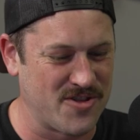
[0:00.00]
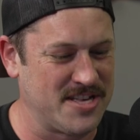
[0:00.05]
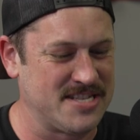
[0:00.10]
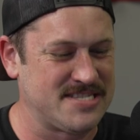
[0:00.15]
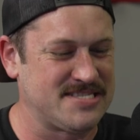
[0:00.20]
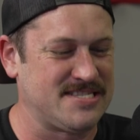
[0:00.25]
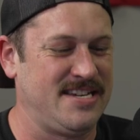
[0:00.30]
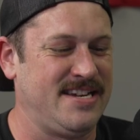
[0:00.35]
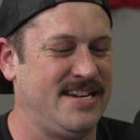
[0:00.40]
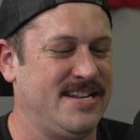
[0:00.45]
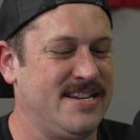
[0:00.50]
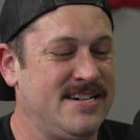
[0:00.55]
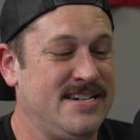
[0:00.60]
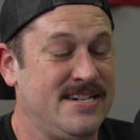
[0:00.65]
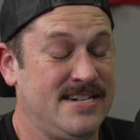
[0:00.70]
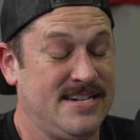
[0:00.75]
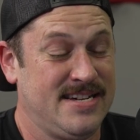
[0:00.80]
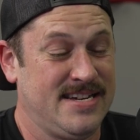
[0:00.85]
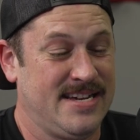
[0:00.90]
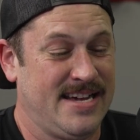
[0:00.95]
the seat.
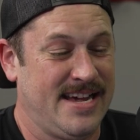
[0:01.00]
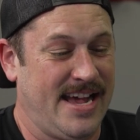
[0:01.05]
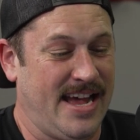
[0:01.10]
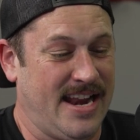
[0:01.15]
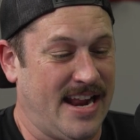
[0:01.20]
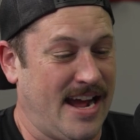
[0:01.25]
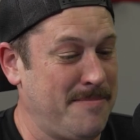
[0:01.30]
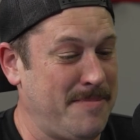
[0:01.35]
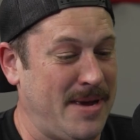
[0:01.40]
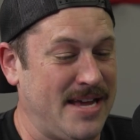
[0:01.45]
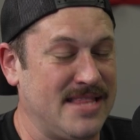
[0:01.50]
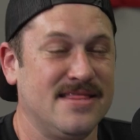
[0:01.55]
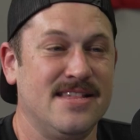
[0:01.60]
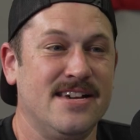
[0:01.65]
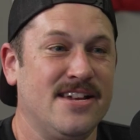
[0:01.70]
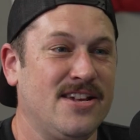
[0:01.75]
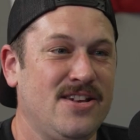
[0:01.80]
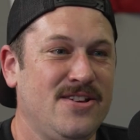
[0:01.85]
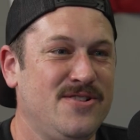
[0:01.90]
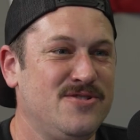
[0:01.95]
And I made the
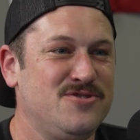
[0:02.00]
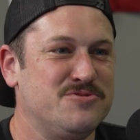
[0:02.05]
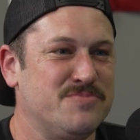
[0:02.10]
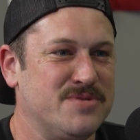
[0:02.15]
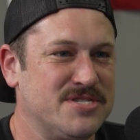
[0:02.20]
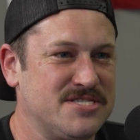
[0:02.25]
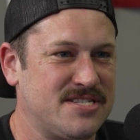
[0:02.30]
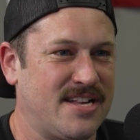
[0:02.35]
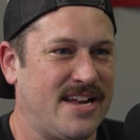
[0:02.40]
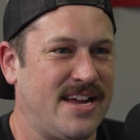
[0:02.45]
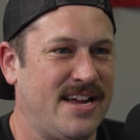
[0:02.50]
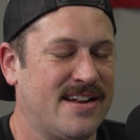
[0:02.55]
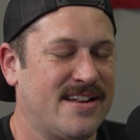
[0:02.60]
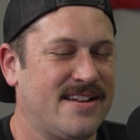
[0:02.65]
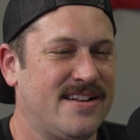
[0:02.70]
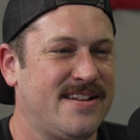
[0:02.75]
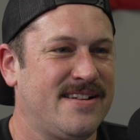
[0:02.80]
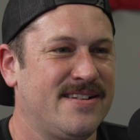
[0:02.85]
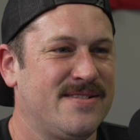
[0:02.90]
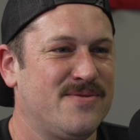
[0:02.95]
huge
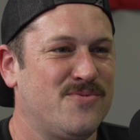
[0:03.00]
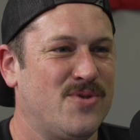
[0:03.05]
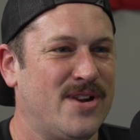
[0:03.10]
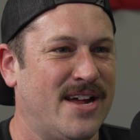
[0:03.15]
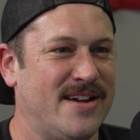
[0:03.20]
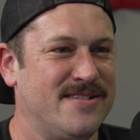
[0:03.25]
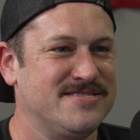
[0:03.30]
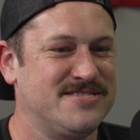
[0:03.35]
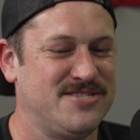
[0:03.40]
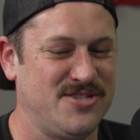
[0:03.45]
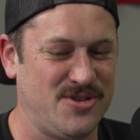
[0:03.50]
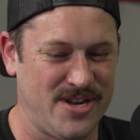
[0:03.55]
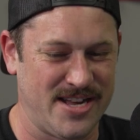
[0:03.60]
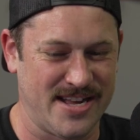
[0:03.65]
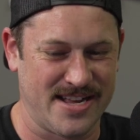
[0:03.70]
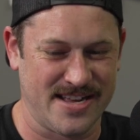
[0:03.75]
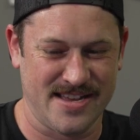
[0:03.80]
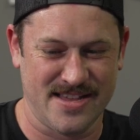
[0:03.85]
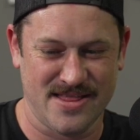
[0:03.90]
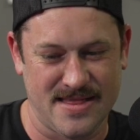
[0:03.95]
mistake when I was
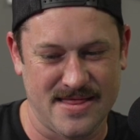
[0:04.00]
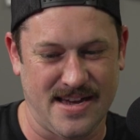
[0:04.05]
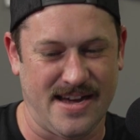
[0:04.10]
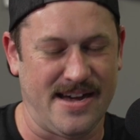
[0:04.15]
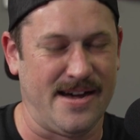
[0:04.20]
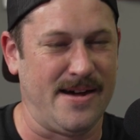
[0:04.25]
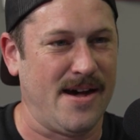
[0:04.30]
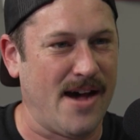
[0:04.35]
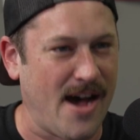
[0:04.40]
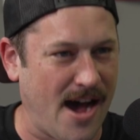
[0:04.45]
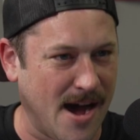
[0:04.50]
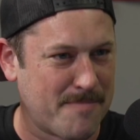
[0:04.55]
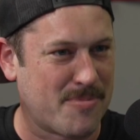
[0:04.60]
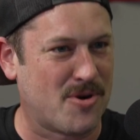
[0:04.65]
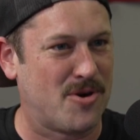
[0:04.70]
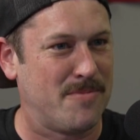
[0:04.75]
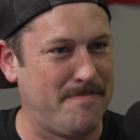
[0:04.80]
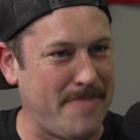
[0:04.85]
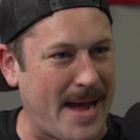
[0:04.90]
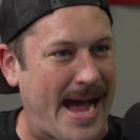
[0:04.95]
doing the
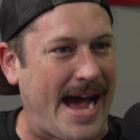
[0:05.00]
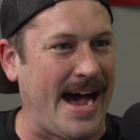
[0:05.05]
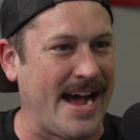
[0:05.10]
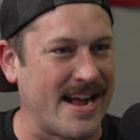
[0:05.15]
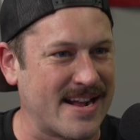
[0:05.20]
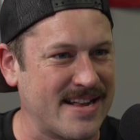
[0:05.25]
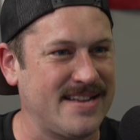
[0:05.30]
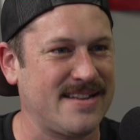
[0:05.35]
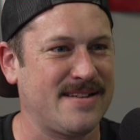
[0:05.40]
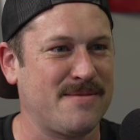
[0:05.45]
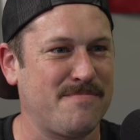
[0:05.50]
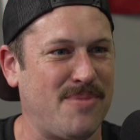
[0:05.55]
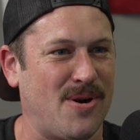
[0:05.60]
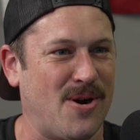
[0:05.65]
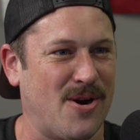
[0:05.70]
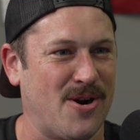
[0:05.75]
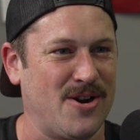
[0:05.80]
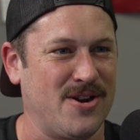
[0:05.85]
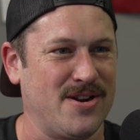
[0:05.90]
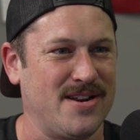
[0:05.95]
upper back
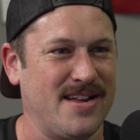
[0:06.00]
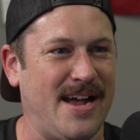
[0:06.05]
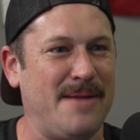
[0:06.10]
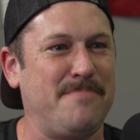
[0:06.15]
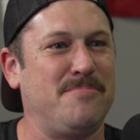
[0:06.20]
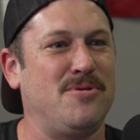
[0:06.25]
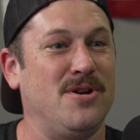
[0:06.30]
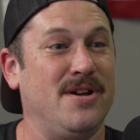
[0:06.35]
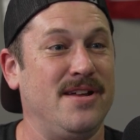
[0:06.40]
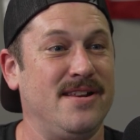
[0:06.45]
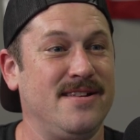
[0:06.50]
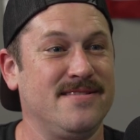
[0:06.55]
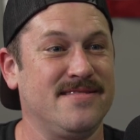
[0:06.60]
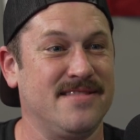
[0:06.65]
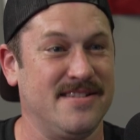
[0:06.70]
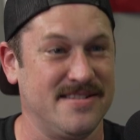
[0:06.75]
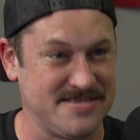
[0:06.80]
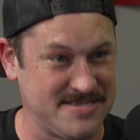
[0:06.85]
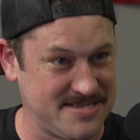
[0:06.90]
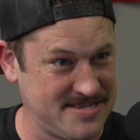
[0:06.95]
part. I put
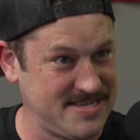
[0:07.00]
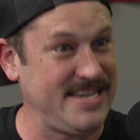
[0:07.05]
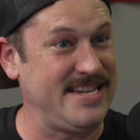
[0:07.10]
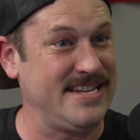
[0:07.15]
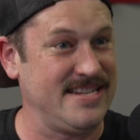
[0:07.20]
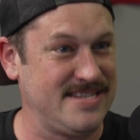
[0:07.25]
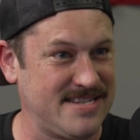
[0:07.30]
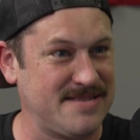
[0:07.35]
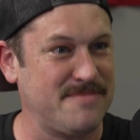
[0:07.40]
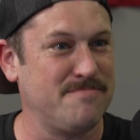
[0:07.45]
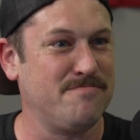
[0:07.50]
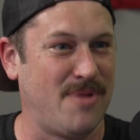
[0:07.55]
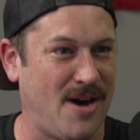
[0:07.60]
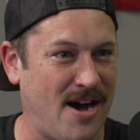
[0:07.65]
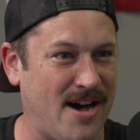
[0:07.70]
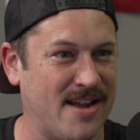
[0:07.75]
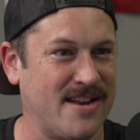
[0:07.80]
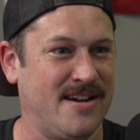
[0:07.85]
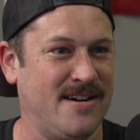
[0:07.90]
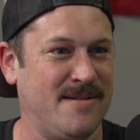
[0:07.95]
the seat
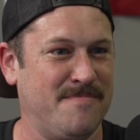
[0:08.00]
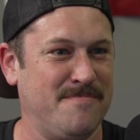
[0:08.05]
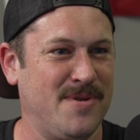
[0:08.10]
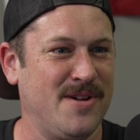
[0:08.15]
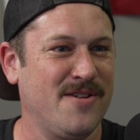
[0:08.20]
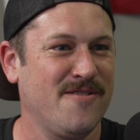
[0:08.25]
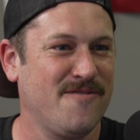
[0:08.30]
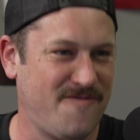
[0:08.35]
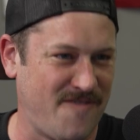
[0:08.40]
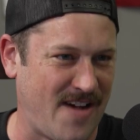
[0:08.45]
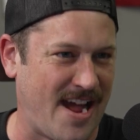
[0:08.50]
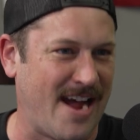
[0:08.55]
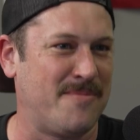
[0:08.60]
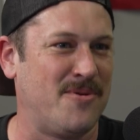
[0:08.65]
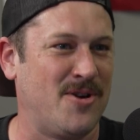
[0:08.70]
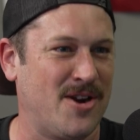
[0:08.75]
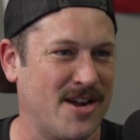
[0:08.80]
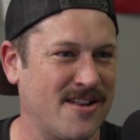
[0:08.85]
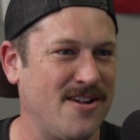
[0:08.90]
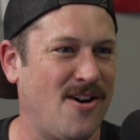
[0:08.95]
bottom
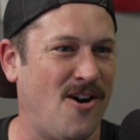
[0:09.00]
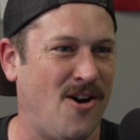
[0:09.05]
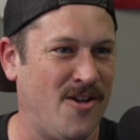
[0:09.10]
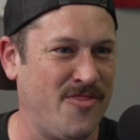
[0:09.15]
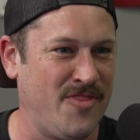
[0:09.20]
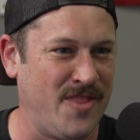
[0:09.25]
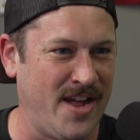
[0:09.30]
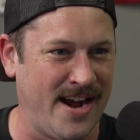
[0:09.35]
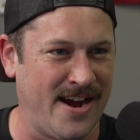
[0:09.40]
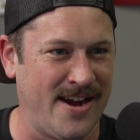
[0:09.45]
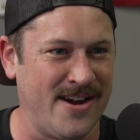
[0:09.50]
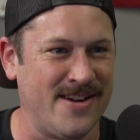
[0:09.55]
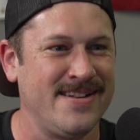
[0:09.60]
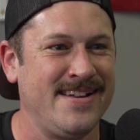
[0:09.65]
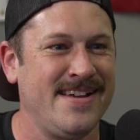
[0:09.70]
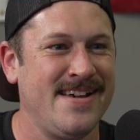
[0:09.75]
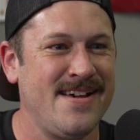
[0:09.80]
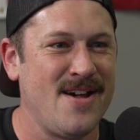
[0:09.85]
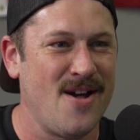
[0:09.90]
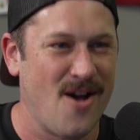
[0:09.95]
fabric on there,
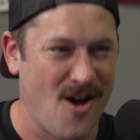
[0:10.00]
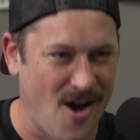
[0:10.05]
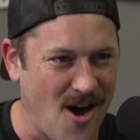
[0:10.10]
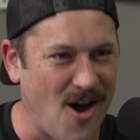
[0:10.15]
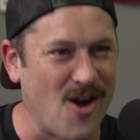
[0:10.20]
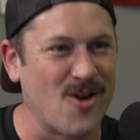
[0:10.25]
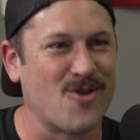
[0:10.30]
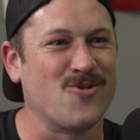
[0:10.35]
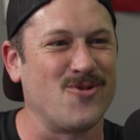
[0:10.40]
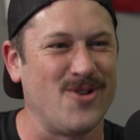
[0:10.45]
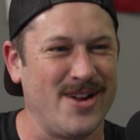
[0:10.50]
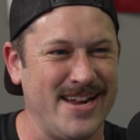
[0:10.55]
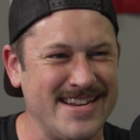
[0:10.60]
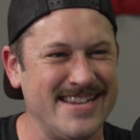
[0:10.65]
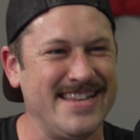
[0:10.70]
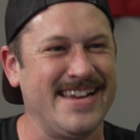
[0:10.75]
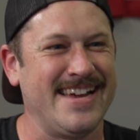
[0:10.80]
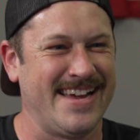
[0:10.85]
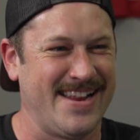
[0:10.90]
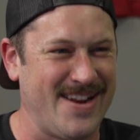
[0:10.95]
hog
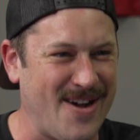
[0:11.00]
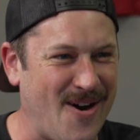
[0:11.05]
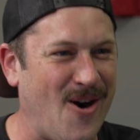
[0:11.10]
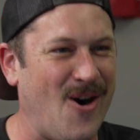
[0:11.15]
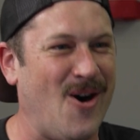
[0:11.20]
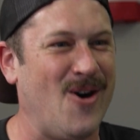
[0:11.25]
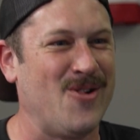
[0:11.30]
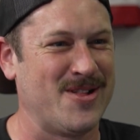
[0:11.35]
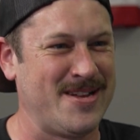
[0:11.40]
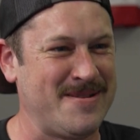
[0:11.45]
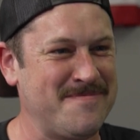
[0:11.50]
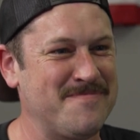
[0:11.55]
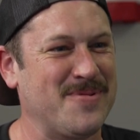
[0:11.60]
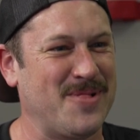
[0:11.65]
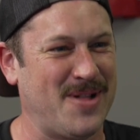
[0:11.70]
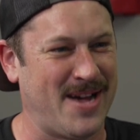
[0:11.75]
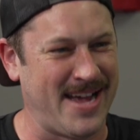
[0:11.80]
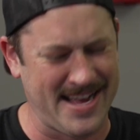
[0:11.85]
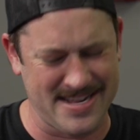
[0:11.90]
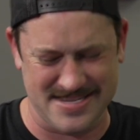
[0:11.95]
ringed it all in
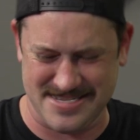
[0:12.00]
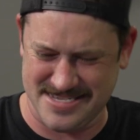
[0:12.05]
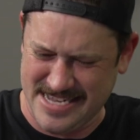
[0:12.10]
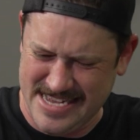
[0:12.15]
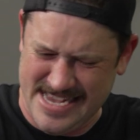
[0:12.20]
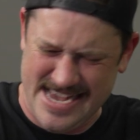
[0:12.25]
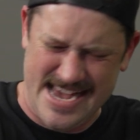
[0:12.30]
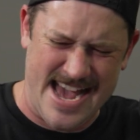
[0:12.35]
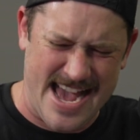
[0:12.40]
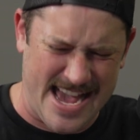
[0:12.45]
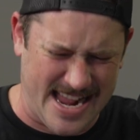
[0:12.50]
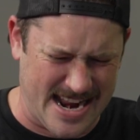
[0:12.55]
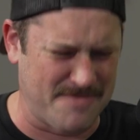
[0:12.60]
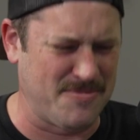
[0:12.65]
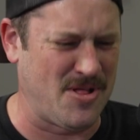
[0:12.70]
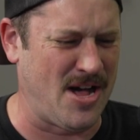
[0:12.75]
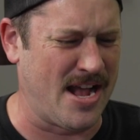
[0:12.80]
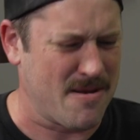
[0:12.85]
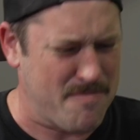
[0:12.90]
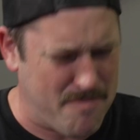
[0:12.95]
place. And I'm
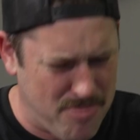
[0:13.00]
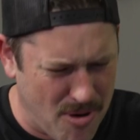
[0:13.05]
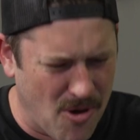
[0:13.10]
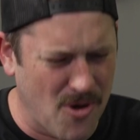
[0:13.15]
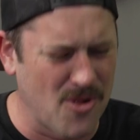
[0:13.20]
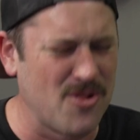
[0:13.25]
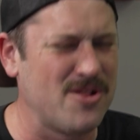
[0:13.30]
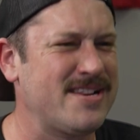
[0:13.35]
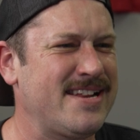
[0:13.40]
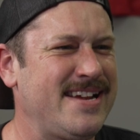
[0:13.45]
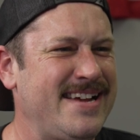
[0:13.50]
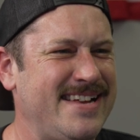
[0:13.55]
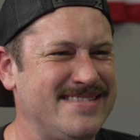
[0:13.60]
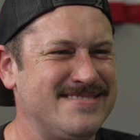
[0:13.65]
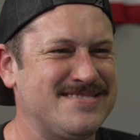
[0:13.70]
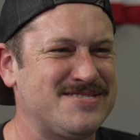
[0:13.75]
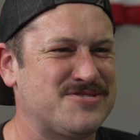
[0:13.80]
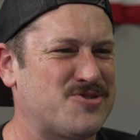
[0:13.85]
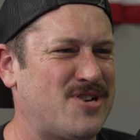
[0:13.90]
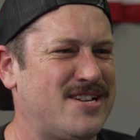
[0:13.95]
like pulling it
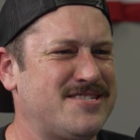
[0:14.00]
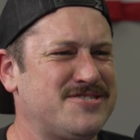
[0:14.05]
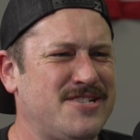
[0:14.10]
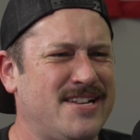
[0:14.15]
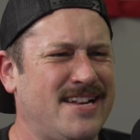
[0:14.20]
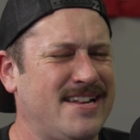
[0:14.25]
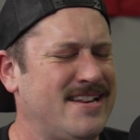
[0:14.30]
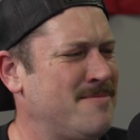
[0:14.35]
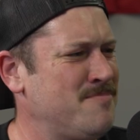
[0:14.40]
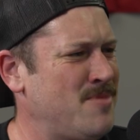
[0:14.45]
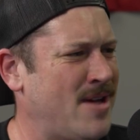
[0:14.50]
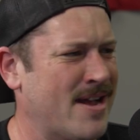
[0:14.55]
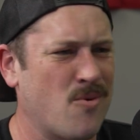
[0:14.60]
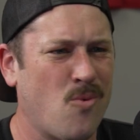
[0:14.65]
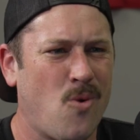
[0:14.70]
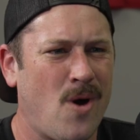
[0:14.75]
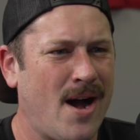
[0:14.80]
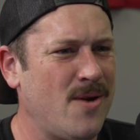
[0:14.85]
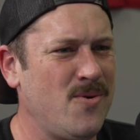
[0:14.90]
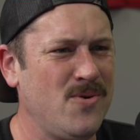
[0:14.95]
and stretching it. And I'm like,
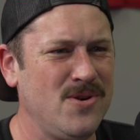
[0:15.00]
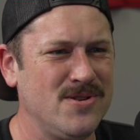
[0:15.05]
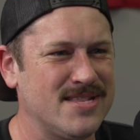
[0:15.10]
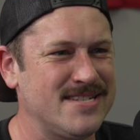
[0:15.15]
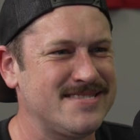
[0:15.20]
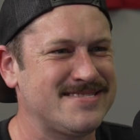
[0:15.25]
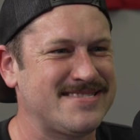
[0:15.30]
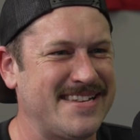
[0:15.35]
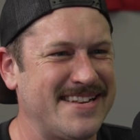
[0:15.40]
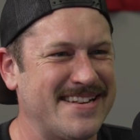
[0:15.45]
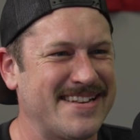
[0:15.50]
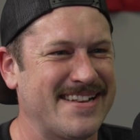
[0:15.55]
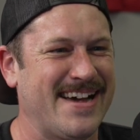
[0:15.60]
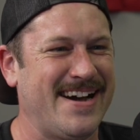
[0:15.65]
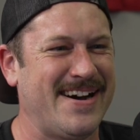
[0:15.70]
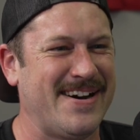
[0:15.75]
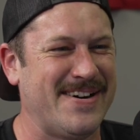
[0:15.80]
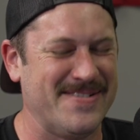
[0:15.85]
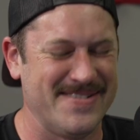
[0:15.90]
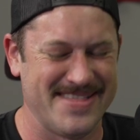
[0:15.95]
why won't this thing
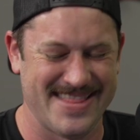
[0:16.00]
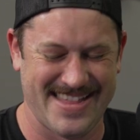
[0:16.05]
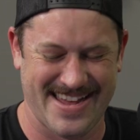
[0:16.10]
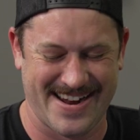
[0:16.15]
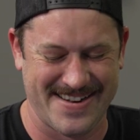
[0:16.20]
go? And then